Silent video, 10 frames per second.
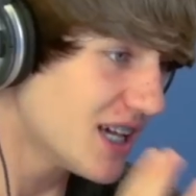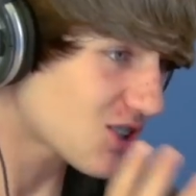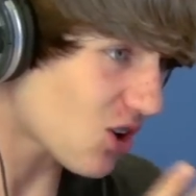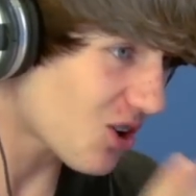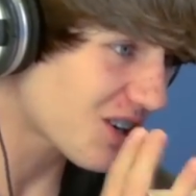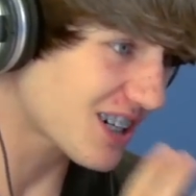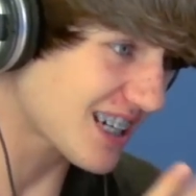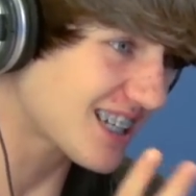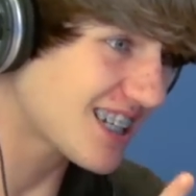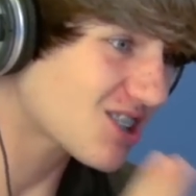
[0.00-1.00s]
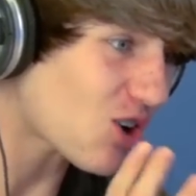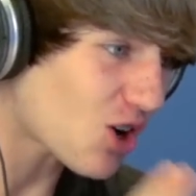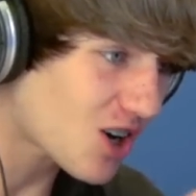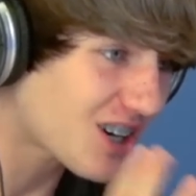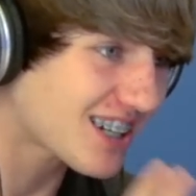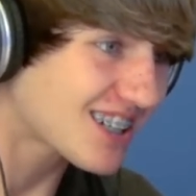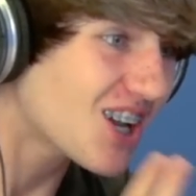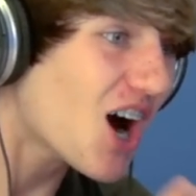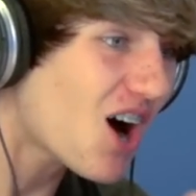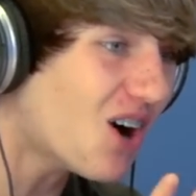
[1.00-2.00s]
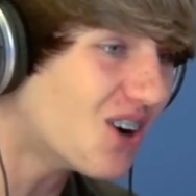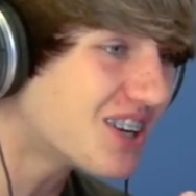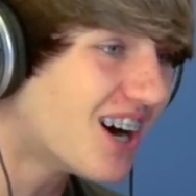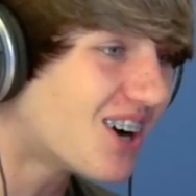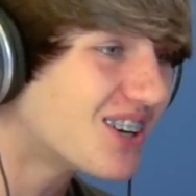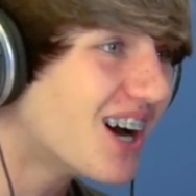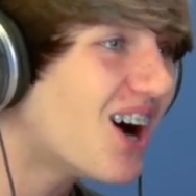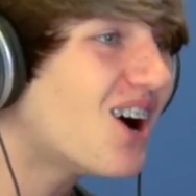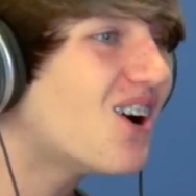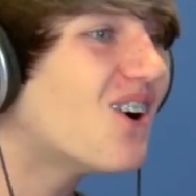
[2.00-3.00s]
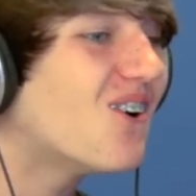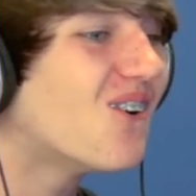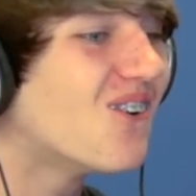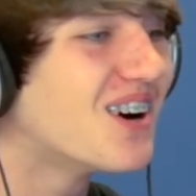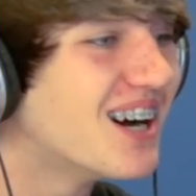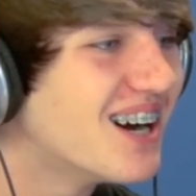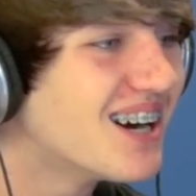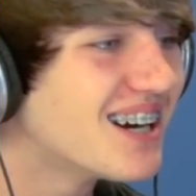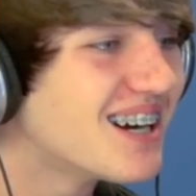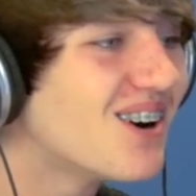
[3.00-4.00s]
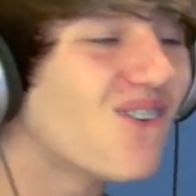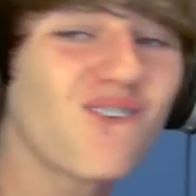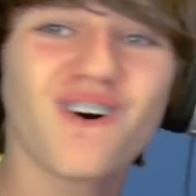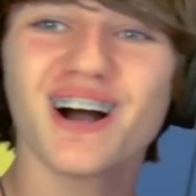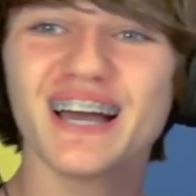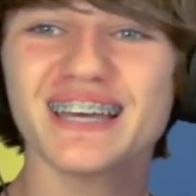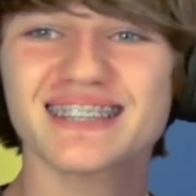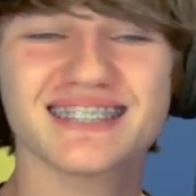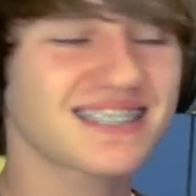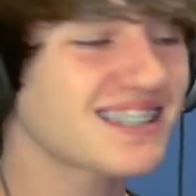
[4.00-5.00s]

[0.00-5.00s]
It's hard! It's hard! No! No! No! What?